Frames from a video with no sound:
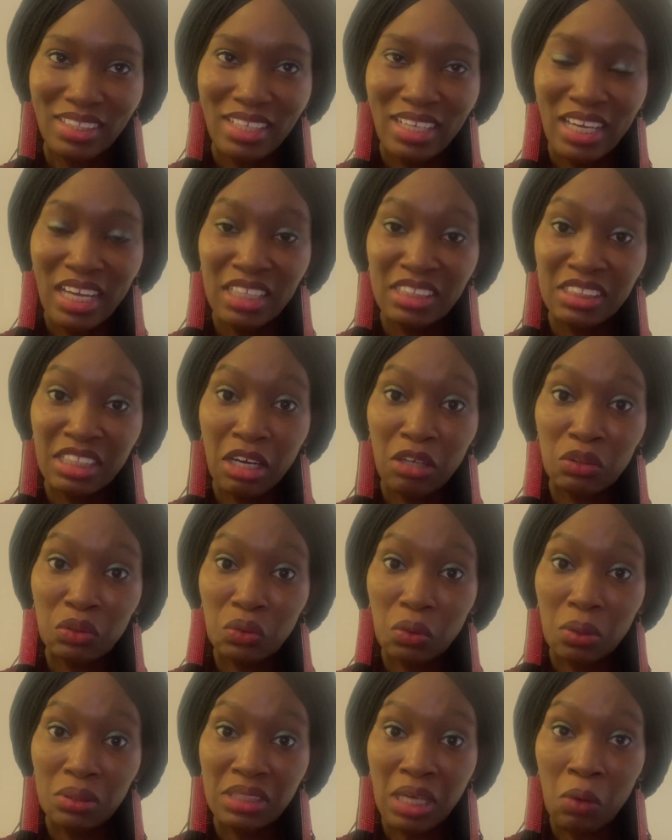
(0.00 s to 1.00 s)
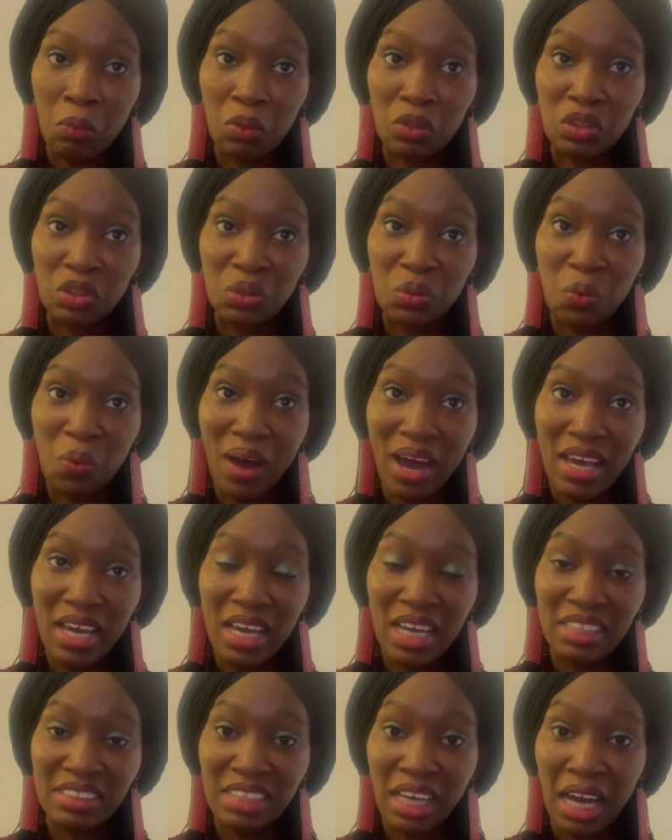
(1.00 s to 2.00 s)
HR thought I was
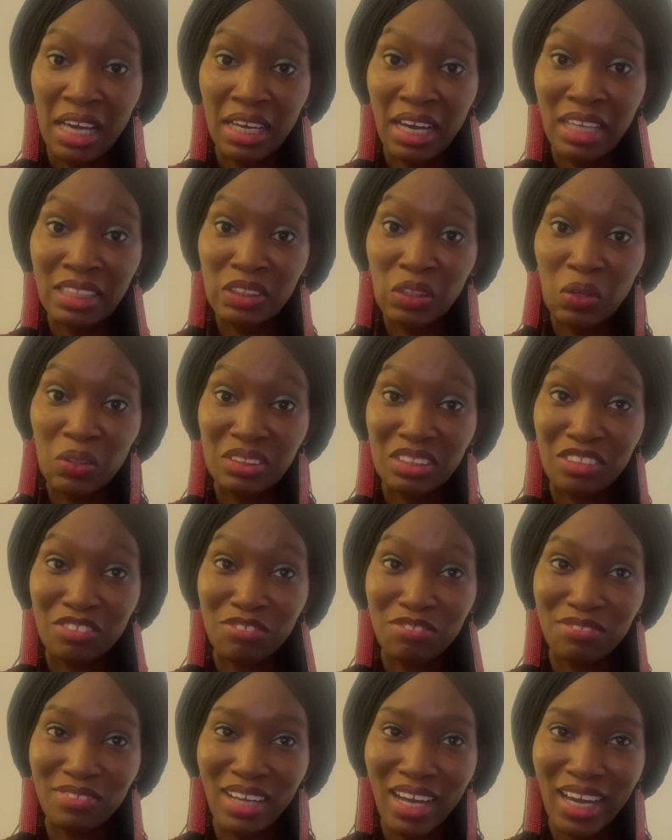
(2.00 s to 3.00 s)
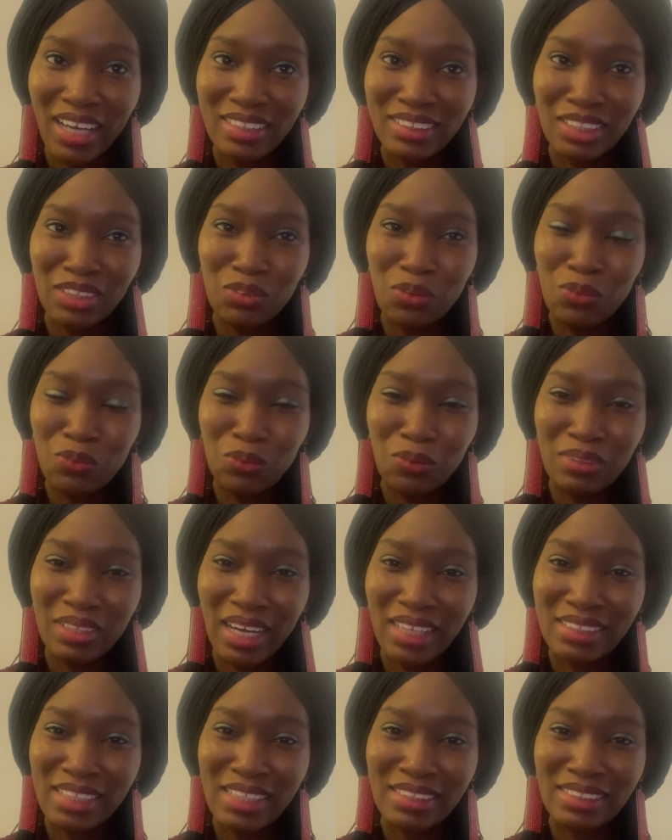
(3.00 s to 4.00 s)
quiet, I can't out a fly. They don't know
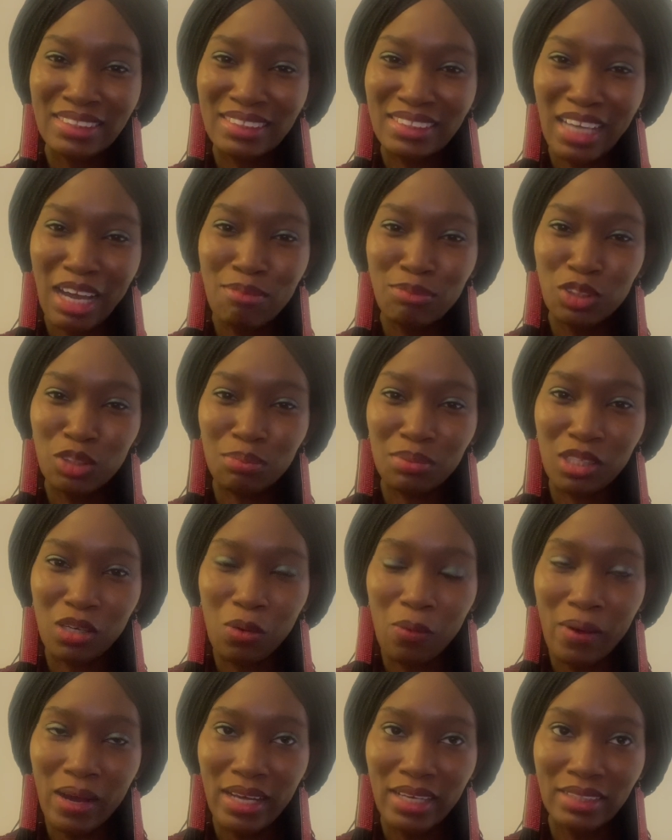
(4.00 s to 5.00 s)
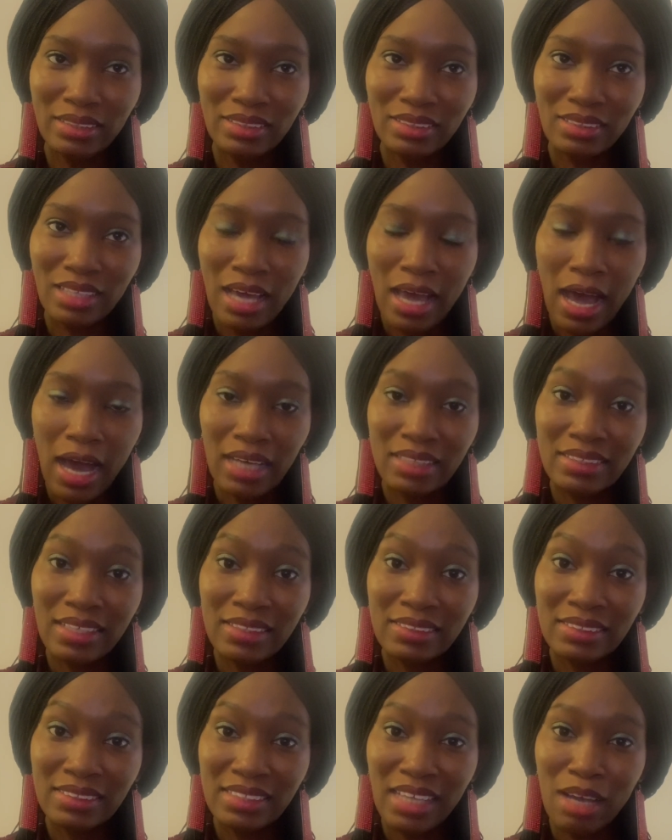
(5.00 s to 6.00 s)
that there's time to be quiet and
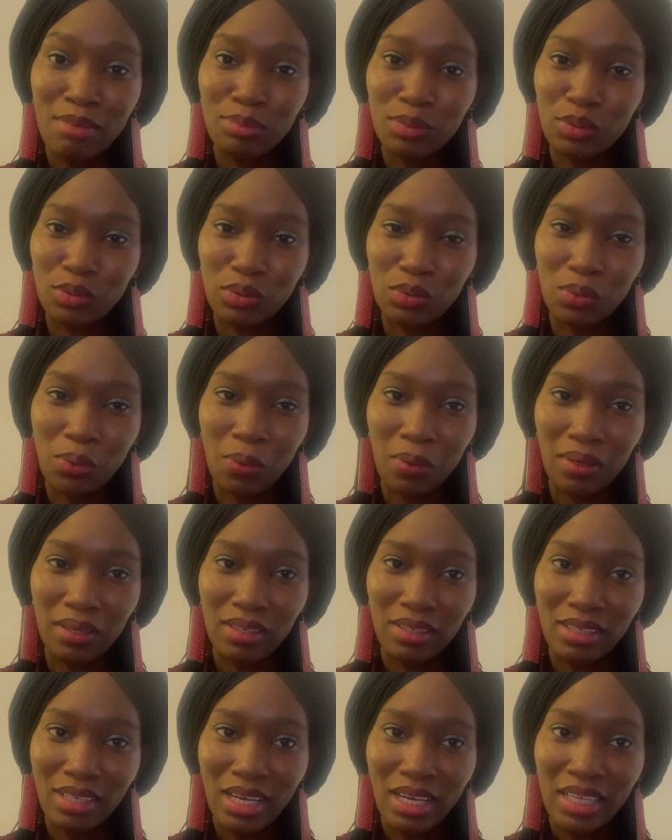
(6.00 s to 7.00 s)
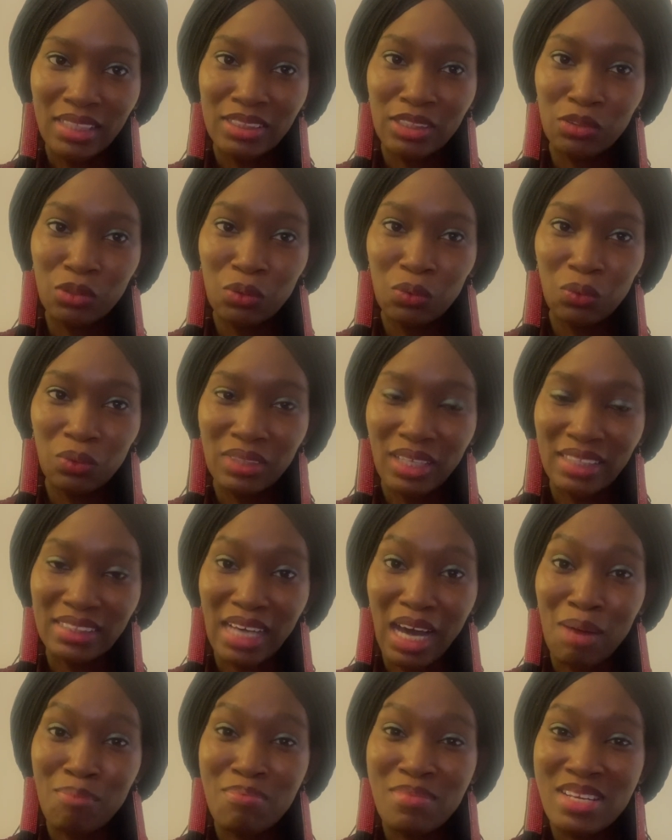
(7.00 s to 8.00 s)
there's time to talk. They don't know that
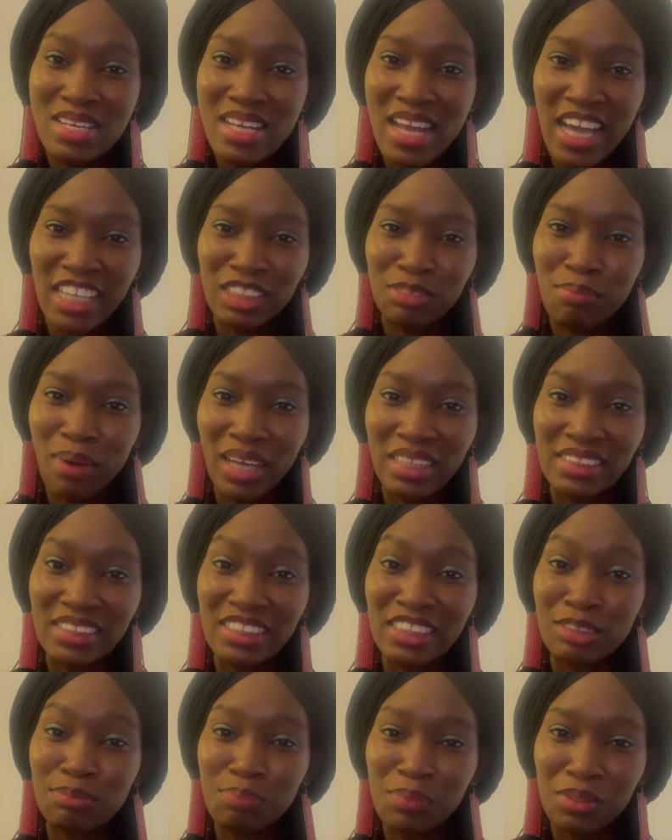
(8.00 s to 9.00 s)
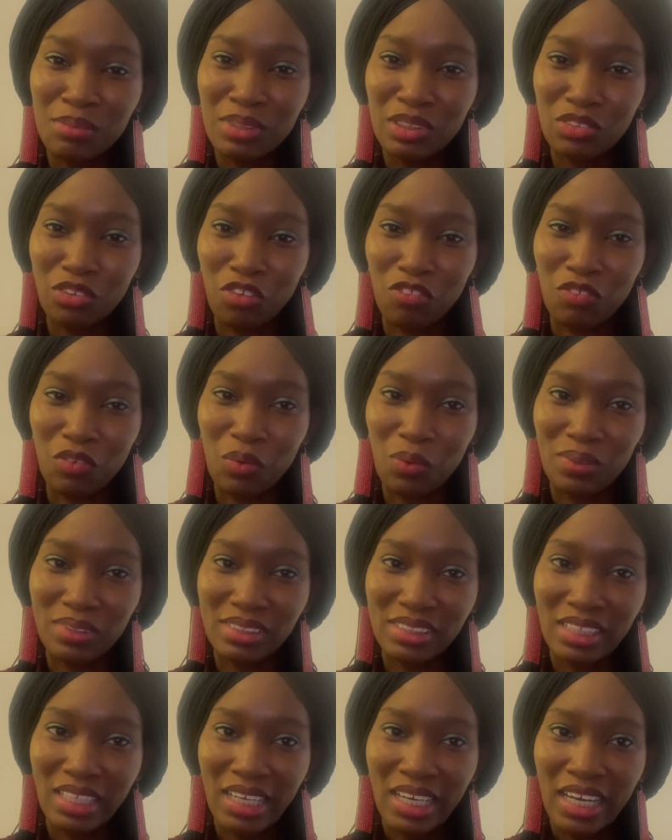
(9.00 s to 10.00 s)
I'm led by the Spirit of
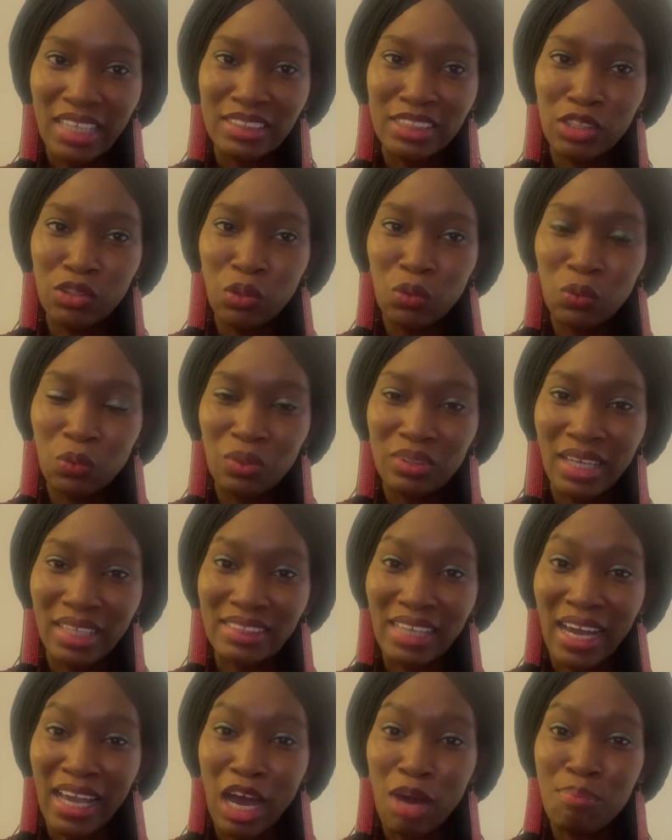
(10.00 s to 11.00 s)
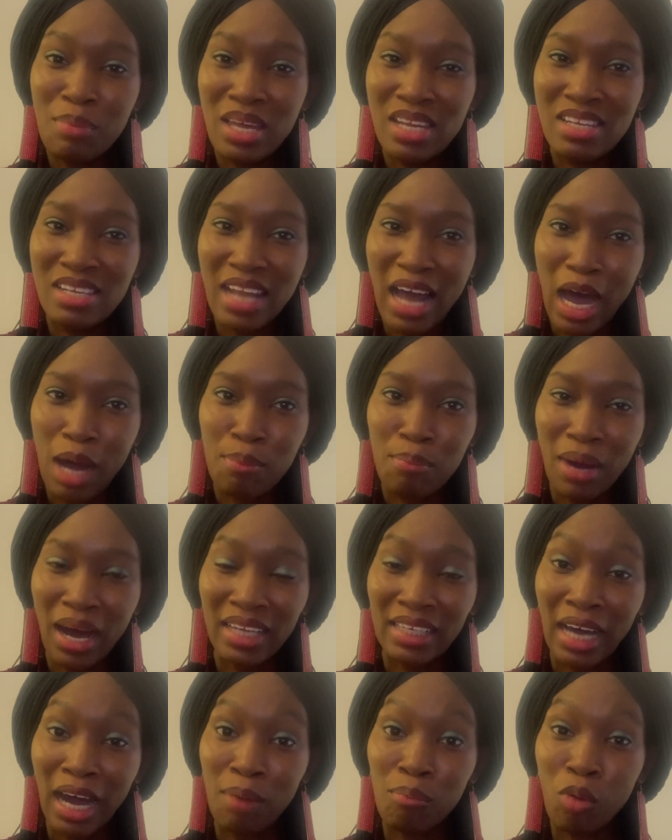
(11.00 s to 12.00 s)
God. They don't know that I am a lamb
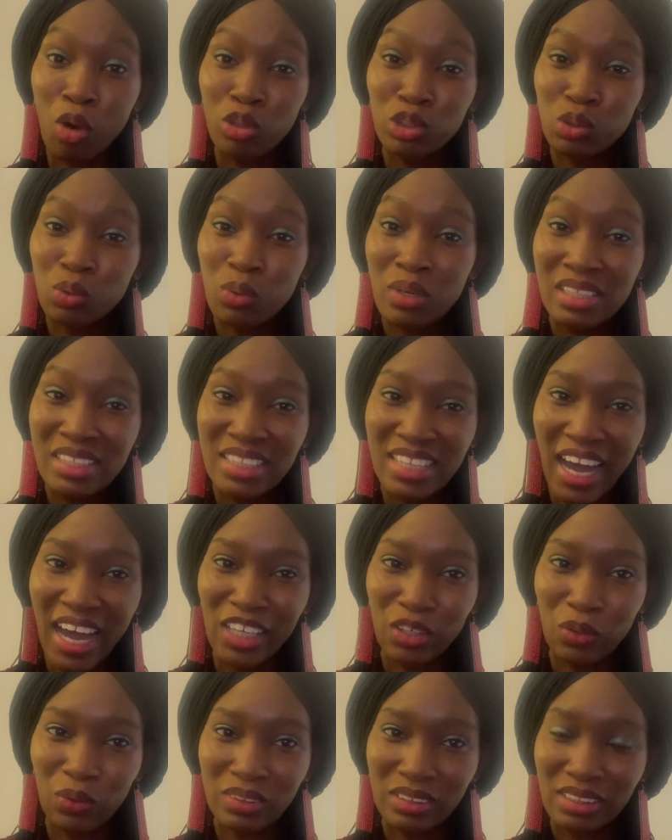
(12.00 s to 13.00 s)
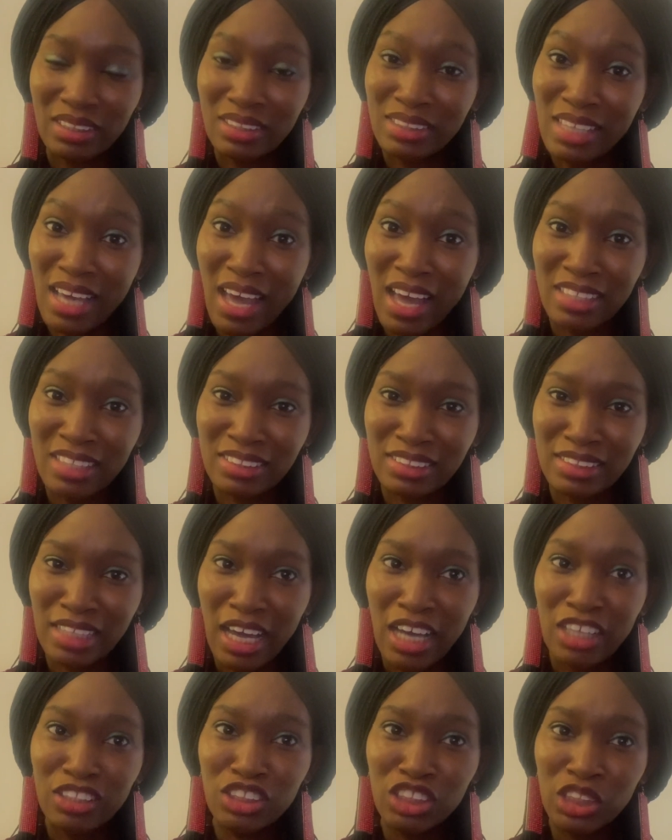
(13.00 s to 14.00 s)
and I'm also a lion. Yes,
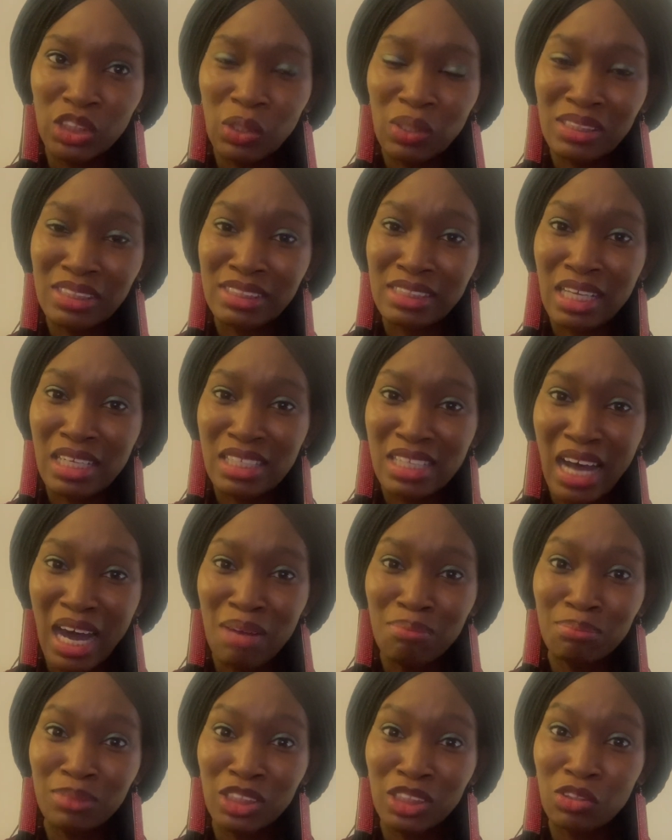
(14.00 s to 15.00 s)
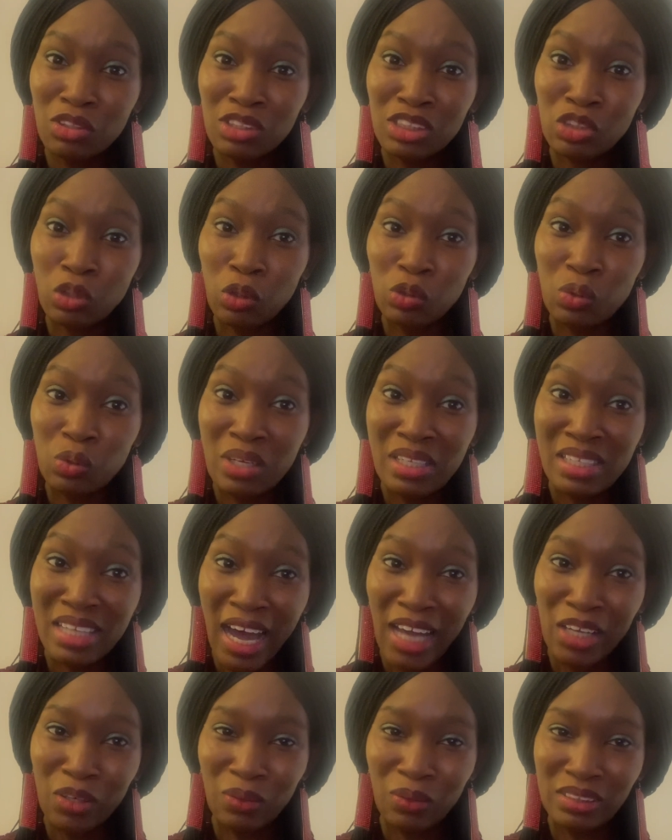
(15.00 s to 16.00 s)
Jesus is a lamb, Jesus is also a
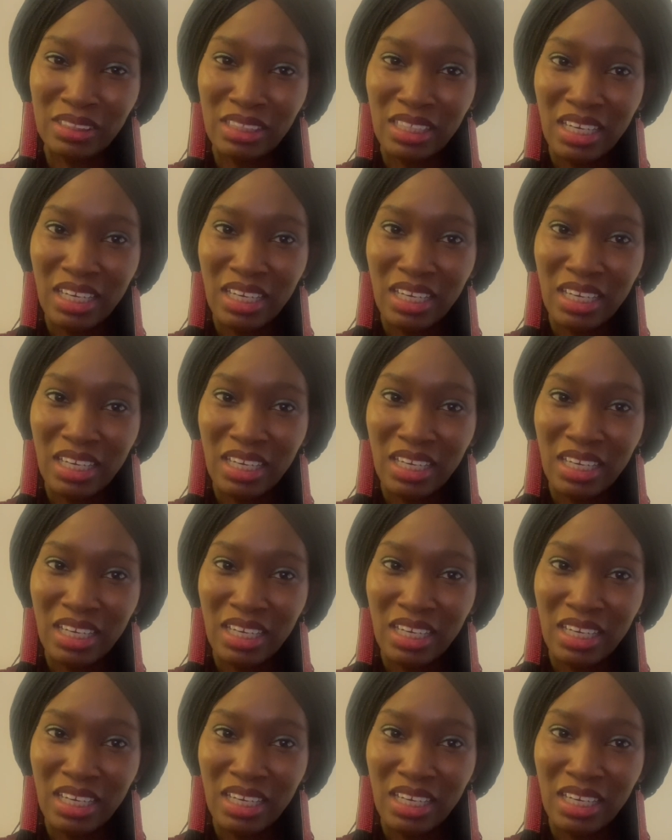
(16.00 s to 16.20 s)
lion.